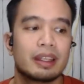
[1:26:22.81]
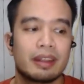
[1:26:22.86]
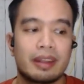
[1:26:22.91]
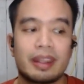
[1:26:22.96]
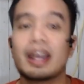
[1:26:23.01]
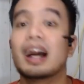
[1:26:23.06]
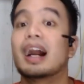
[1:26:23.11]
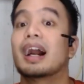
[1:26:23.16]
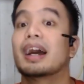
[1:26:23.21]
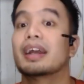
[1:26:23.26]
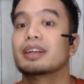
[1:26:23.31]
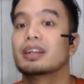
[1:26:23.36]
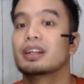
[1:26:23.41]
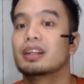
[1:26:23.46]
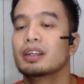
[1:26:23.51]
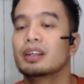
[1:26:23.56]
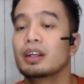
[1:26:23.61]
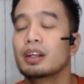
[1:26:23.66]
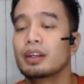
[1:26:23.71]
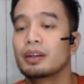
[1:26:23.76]
they
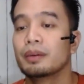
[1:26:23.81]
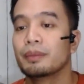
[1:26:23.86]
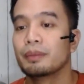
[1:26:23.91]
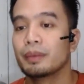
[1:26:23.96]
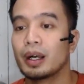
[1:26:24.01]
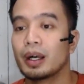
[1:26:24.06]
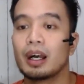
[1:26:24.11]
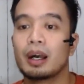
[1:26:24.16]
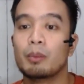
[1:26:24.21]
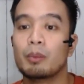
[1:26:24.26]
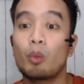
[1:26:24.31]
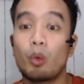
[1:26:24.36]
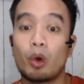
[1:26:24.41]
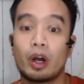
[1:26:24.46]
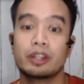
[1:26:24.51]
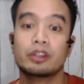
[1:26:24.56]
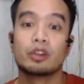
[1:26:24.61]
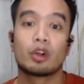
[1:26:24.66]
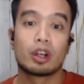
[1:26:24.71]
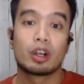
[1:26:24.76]
hire one